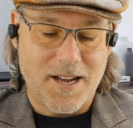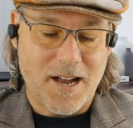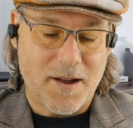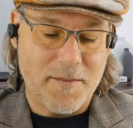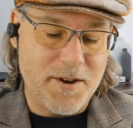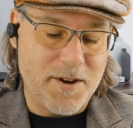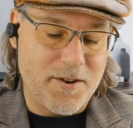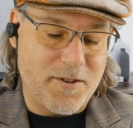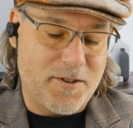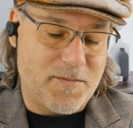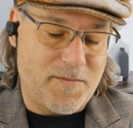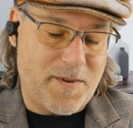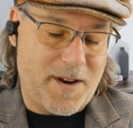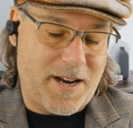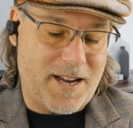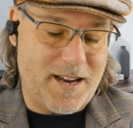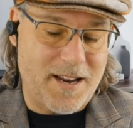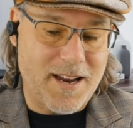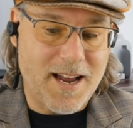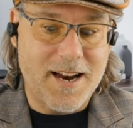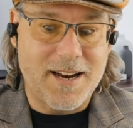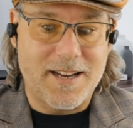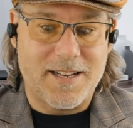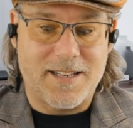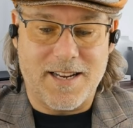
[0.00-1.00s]
I mean, you're spending a
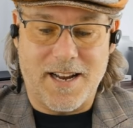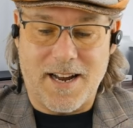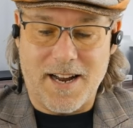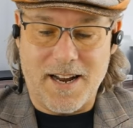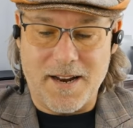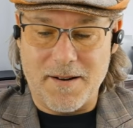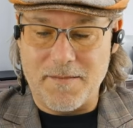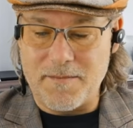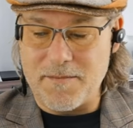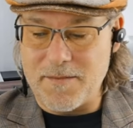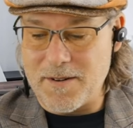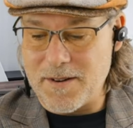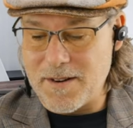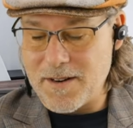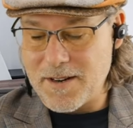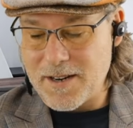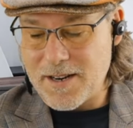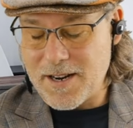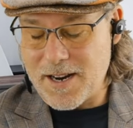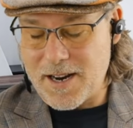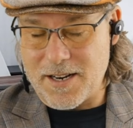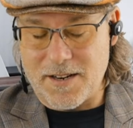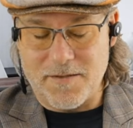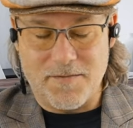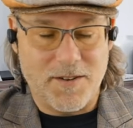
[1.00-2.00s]
lot of time
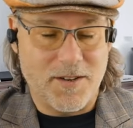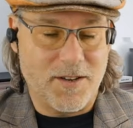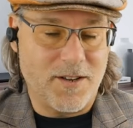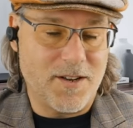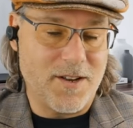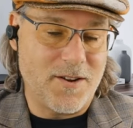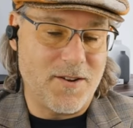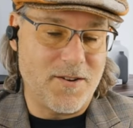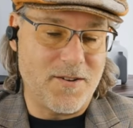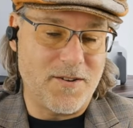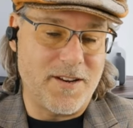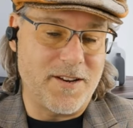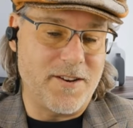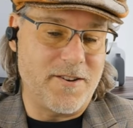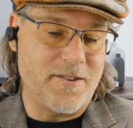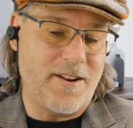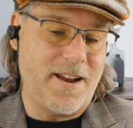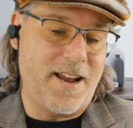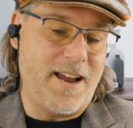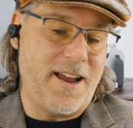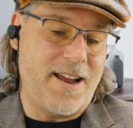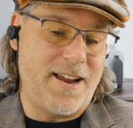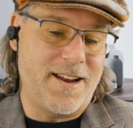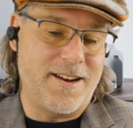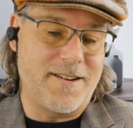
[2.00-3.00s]
kind of alone in your
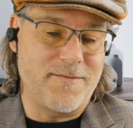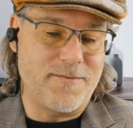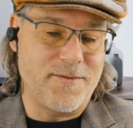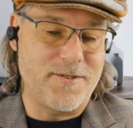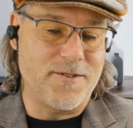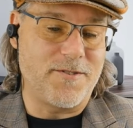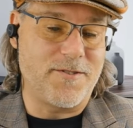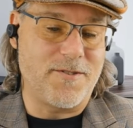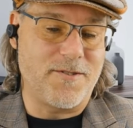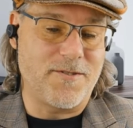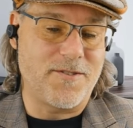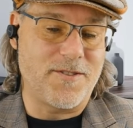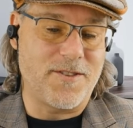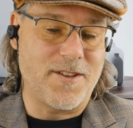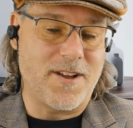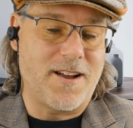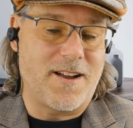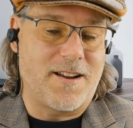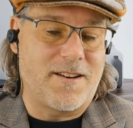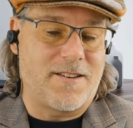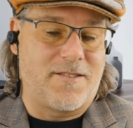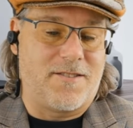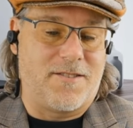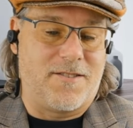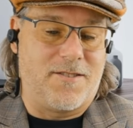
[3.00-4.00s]
head with your own
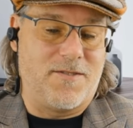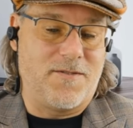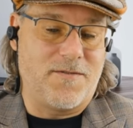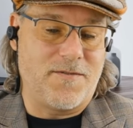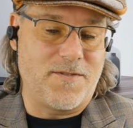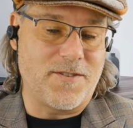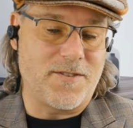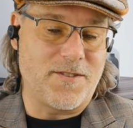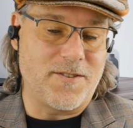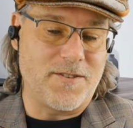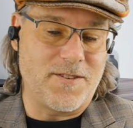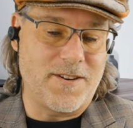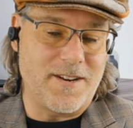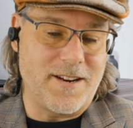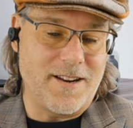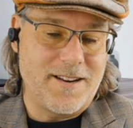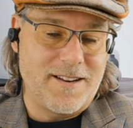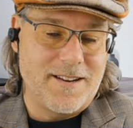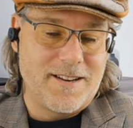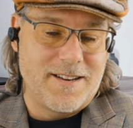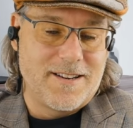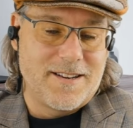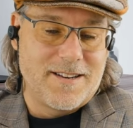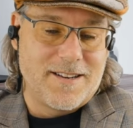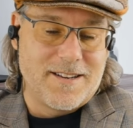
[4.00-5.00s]
thoughts too for 30.
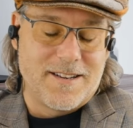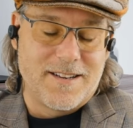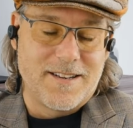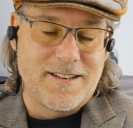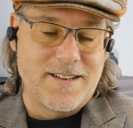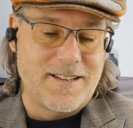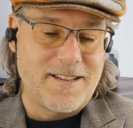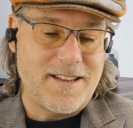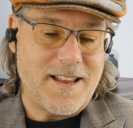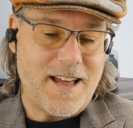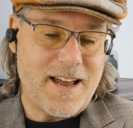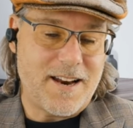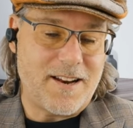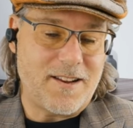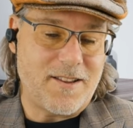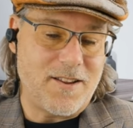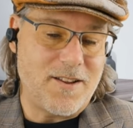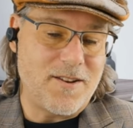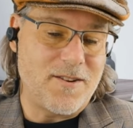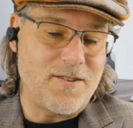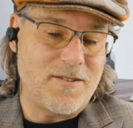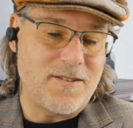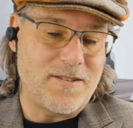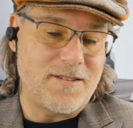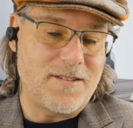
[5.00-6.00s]
That
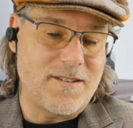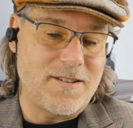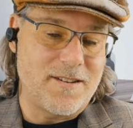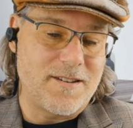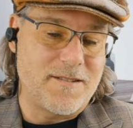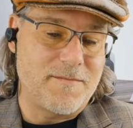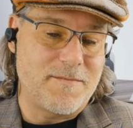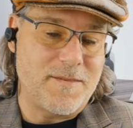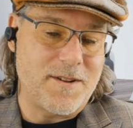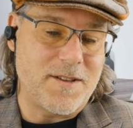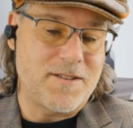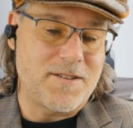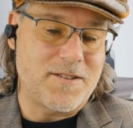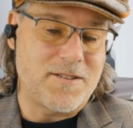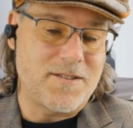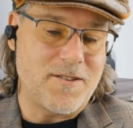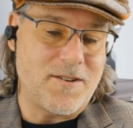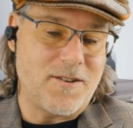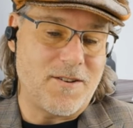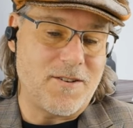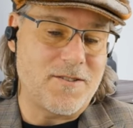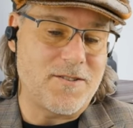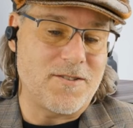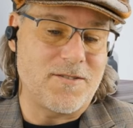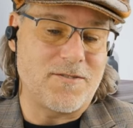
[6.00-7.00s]
alone must
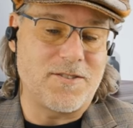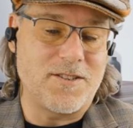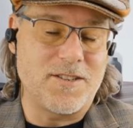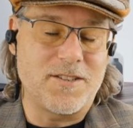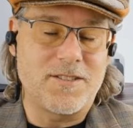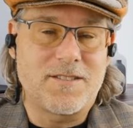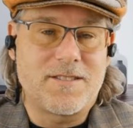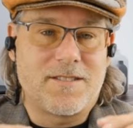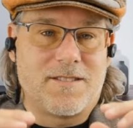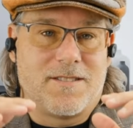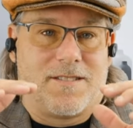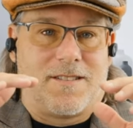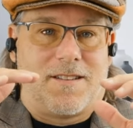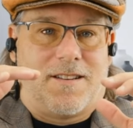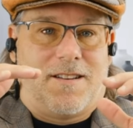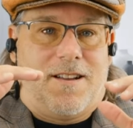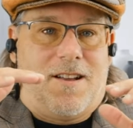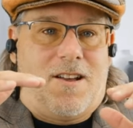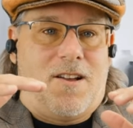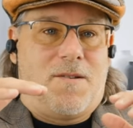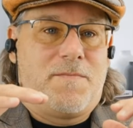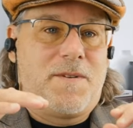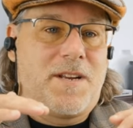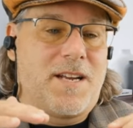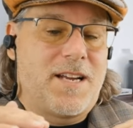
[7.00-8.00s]
also just
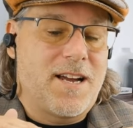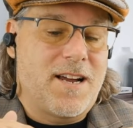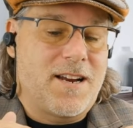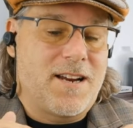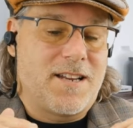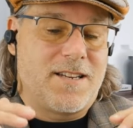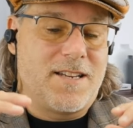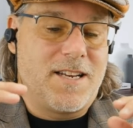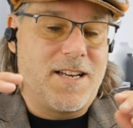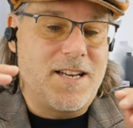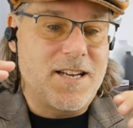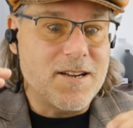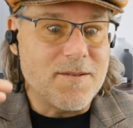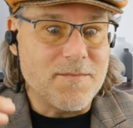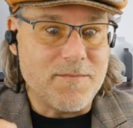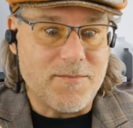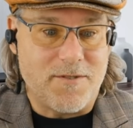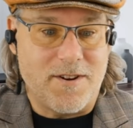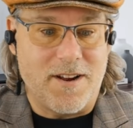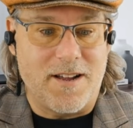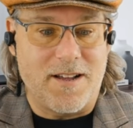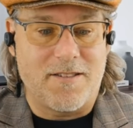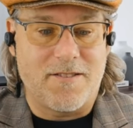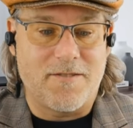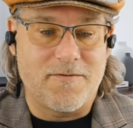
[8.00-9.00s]
help you kind of
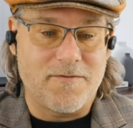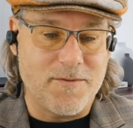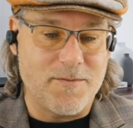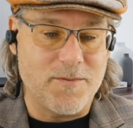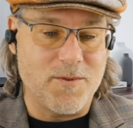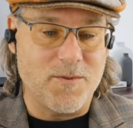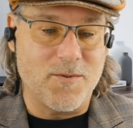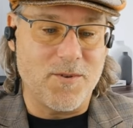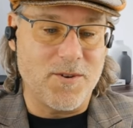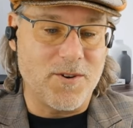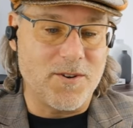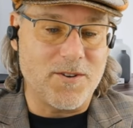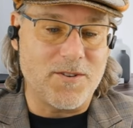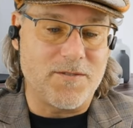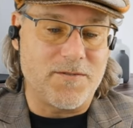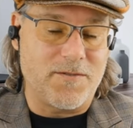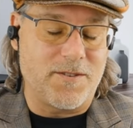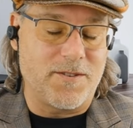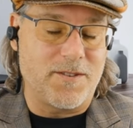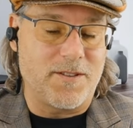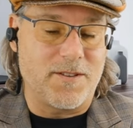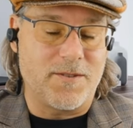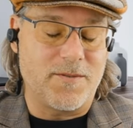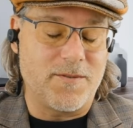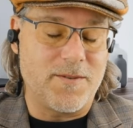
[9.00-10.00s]
decompress from the world
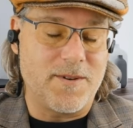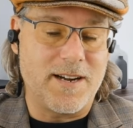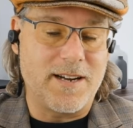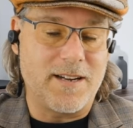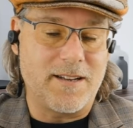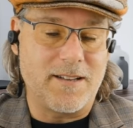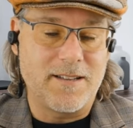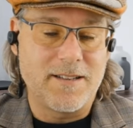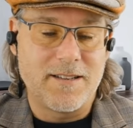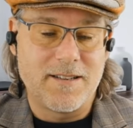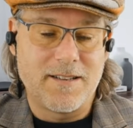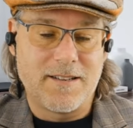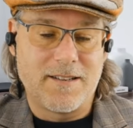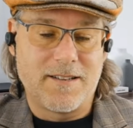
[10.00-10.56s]
for a little while.